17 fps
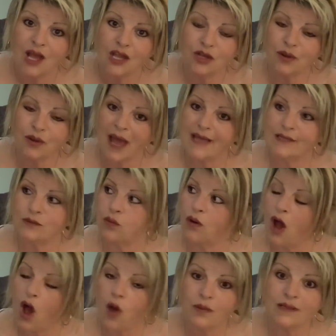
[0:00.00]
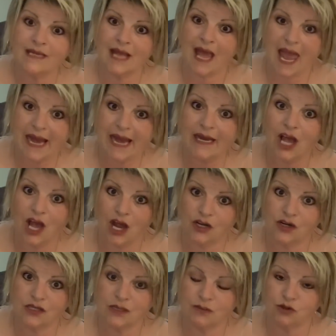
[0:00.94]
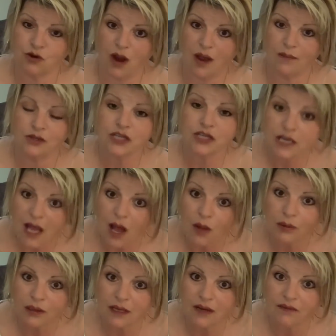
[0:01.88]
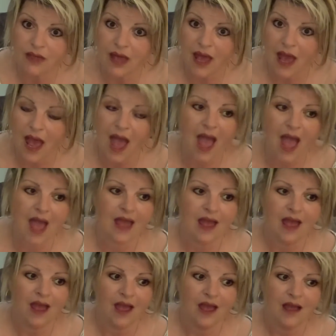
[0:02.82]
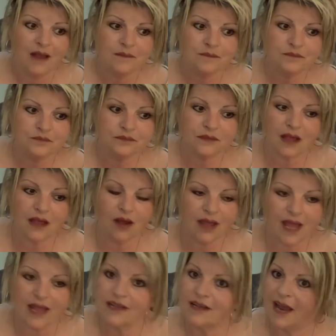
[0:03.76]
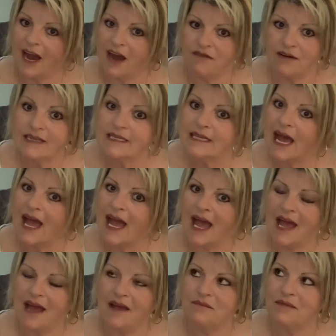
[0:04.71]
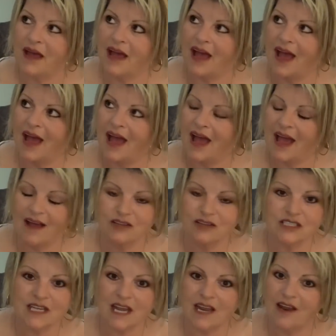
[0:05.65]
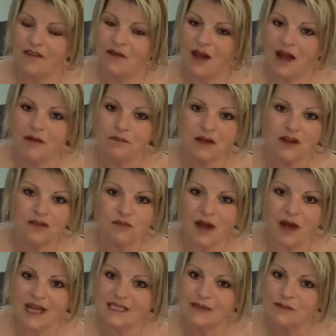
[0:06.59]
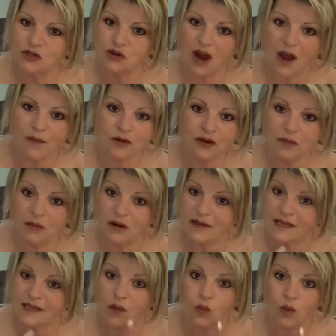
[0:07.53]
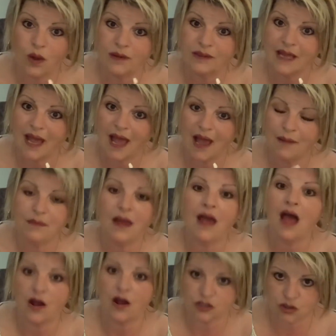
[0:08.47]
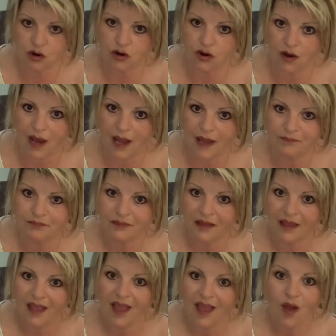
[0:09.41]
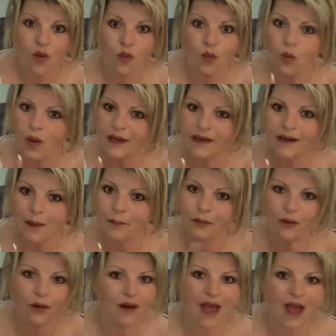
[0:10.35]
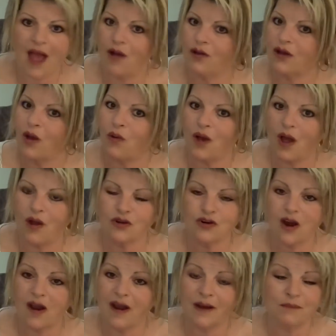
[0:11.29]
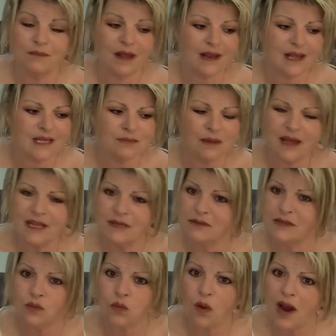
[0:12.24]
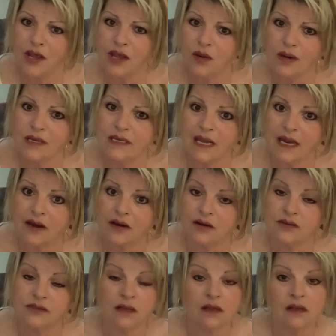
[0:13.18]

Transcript: You guys, we're almost at 800 subscribers. Can y'all believe that? Okay, every time I'll see if my subscriber number goes up one time, I'll start crying. One number, I'll cry because my husband says, "Why are you in tears?"